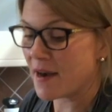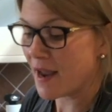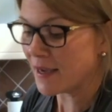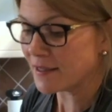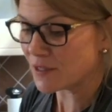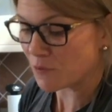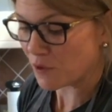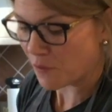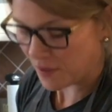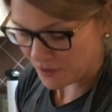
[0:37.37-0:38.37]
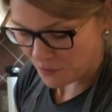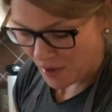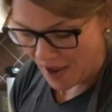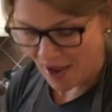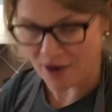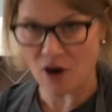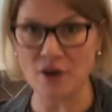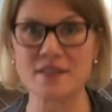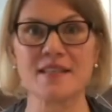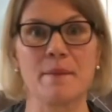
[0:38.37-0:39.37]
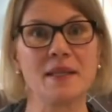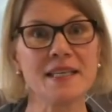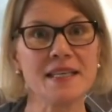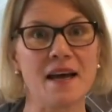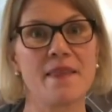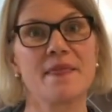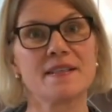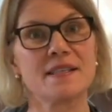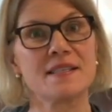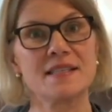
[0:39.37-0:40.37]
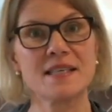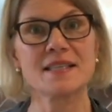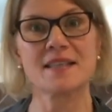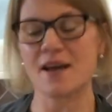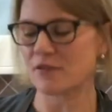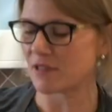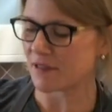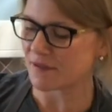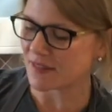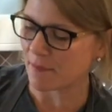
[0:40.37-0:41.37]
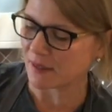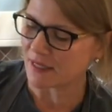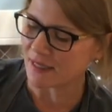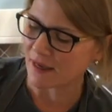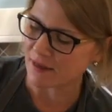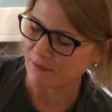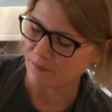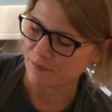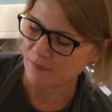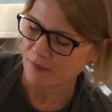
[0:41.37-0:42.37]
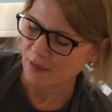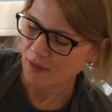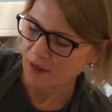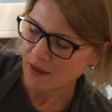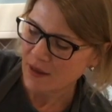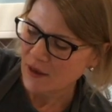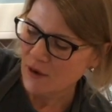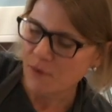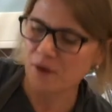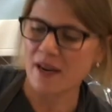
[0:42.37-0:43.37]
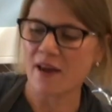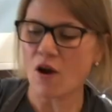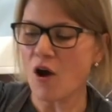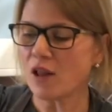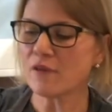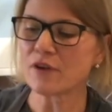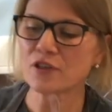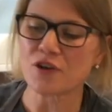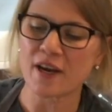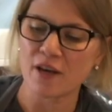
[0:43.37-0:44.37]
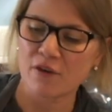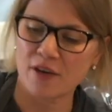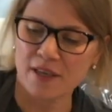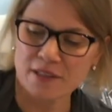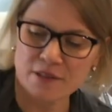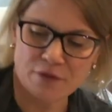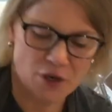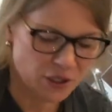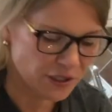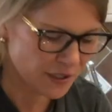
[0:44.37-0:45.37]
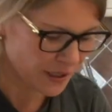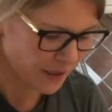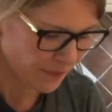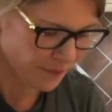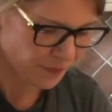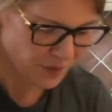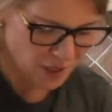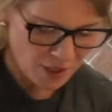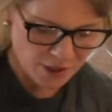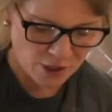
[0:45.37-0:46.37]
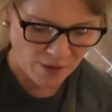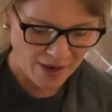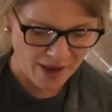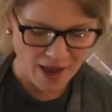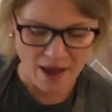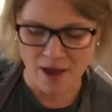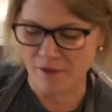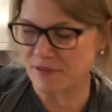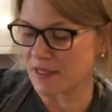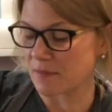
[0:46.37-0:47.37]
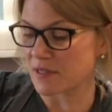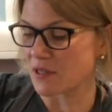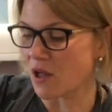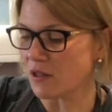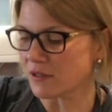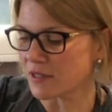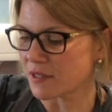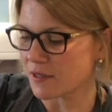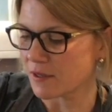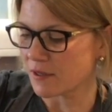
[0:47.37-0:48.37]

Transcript: next we're going to add our semolina. This is 6 ounces of semolina. We're gonna add all of our dry ingredients first. So I have some salt,